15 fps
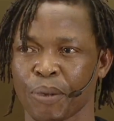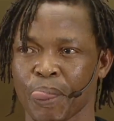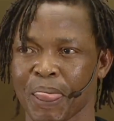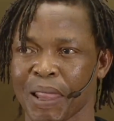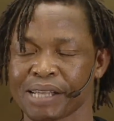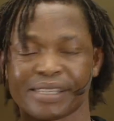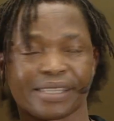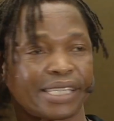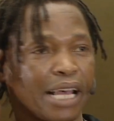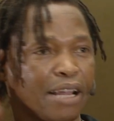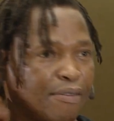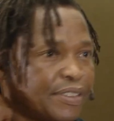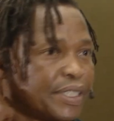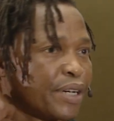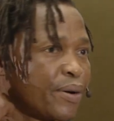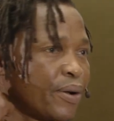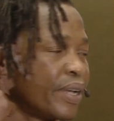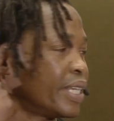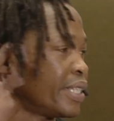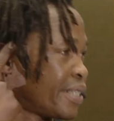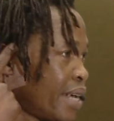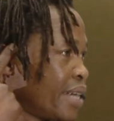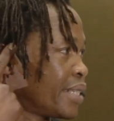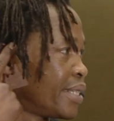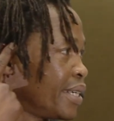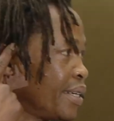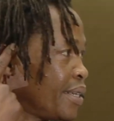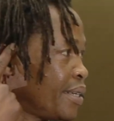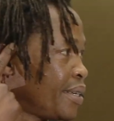self-decolonization,